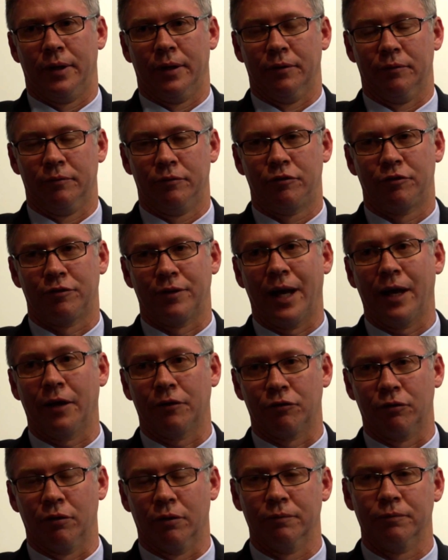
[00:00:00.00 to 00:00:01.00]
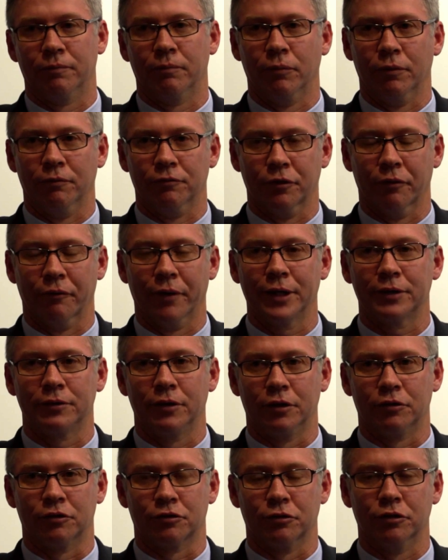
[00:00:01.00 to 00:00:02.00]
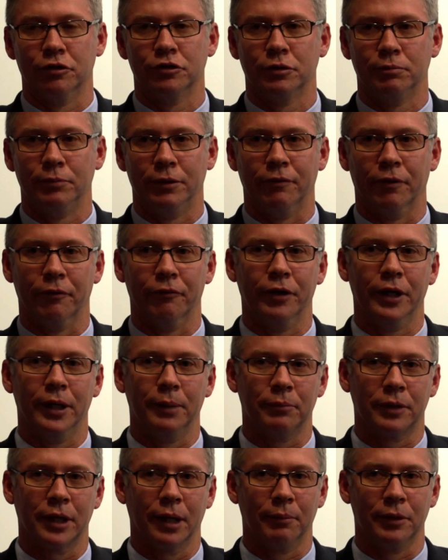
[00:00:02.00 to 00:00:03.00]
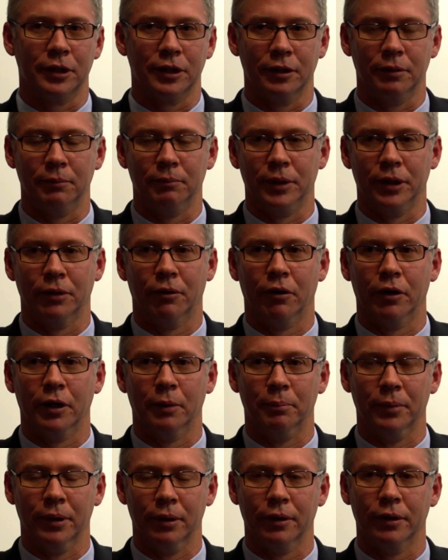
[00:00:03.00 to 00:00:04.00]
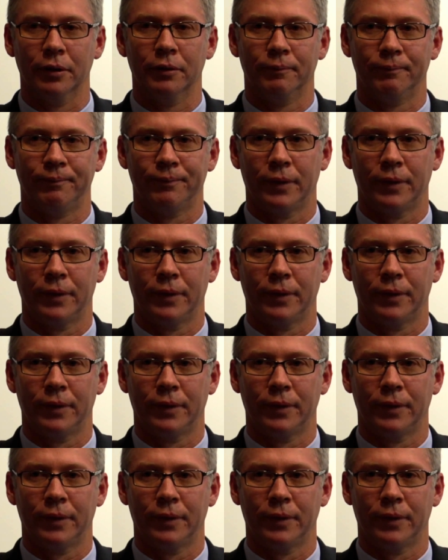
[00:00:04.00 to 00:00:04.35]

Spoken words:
it starts off with direct extrusion with a ram coming in behind a billet,